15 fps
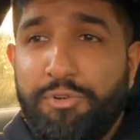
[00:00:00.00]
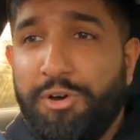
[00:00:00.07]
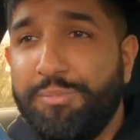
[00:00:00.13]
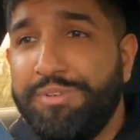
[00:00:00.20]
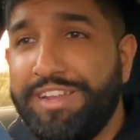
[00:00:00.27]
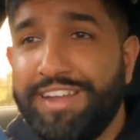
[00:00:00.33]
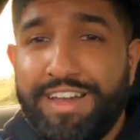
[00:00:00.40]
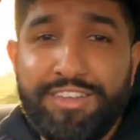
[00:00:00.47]

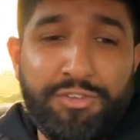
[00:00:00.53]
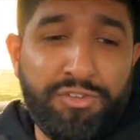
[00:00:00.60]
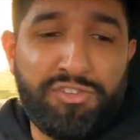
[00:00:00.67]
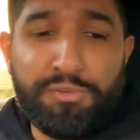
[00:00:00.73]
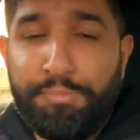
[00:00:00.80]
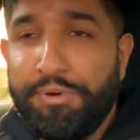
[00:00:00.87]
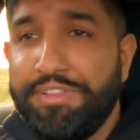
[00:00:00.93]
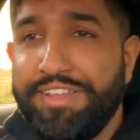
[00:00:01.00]
normally like used
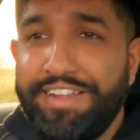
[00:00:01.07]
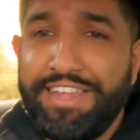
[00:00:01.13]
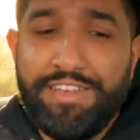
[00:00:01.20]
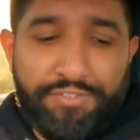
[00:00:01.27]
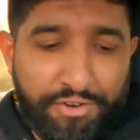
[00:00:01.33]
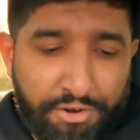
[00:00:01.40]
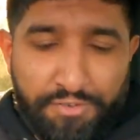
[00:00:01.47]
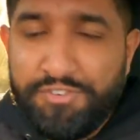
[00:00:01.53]
to putting the
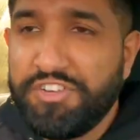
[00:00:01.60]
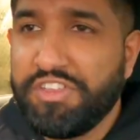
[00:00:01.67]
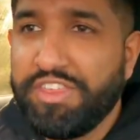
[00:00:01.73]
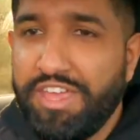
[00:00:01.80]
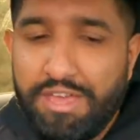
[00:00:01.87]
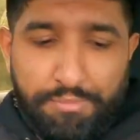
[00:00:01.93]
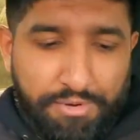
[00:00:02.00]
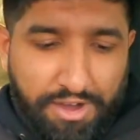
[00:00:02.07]
lever over to
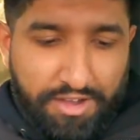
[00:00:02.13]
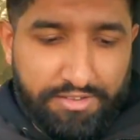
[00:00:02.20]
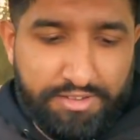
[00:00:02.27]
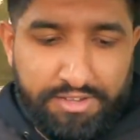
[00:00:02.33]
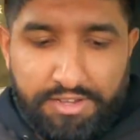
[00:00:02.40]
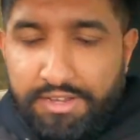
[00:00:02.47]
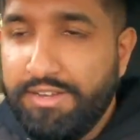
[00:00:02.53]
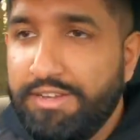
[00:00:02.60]
there, but
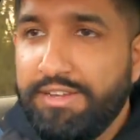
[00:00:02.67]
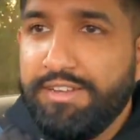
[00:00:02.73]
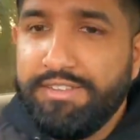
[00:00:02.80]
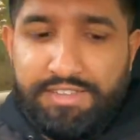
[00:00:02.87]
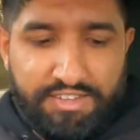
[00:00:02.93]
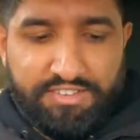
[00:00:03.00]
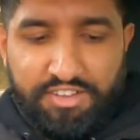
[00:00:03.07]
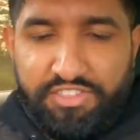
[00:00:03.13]

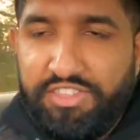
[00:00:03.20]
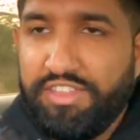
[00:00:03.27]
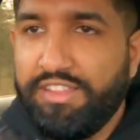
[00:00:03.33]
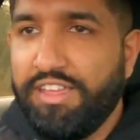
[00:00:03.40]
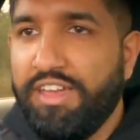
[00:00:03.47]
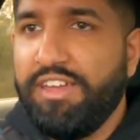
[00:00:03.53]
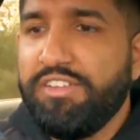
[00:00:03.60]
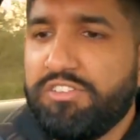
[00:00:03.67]
there's nothing
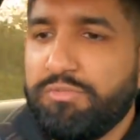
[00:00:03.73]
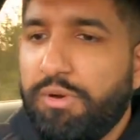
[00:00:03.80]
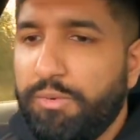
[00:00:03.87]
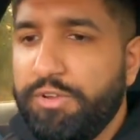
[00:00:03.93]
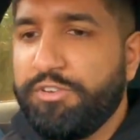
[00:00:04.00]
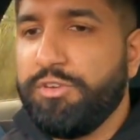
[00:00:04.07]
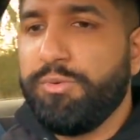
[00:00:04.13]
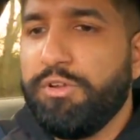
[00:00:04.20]
there. So what
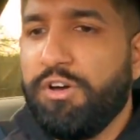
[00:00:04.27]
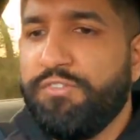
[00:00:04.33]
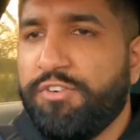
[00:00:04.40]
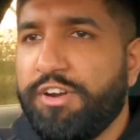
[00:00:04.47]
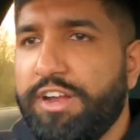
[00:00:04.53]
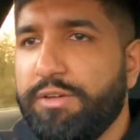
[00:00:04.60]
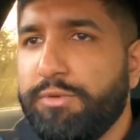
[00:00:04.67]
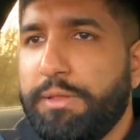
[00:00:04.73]
we'll do, we'll
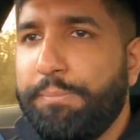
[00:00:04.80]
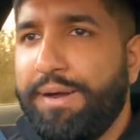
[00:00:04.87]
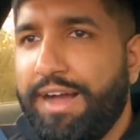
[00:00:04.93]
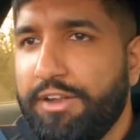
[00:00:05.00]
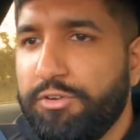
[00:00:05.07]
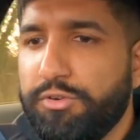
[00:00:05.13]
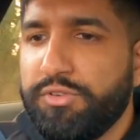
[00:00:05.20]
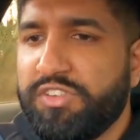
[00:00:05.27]
override it with the
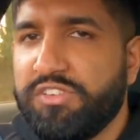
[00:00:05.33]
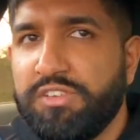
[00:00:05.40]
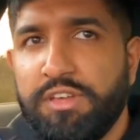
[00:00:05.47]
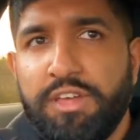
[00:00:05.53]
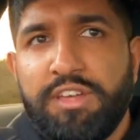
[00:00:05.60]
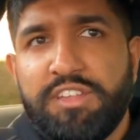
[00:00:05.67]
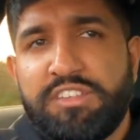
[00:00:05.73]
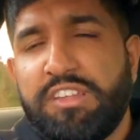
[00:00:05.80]
paddles.
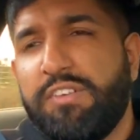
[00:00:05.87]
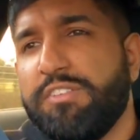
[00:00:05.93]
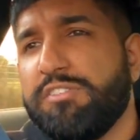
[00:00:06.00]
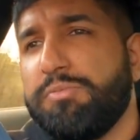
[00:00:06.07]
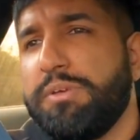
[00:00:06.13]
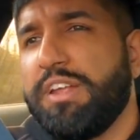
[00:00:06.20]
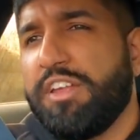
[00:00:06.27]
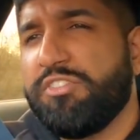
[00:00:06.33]

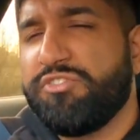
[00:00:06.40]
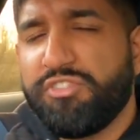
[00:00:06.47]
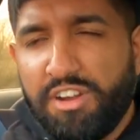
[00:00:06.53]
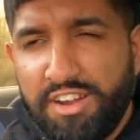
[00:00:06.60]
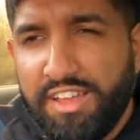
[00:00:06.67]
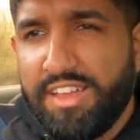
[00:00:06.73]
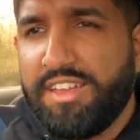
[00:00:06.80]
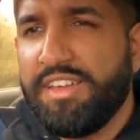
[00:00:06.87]
7-speed
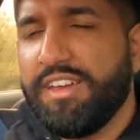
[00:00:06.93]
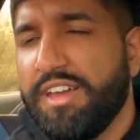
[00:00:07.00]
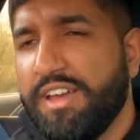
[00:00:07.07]
S-tronic,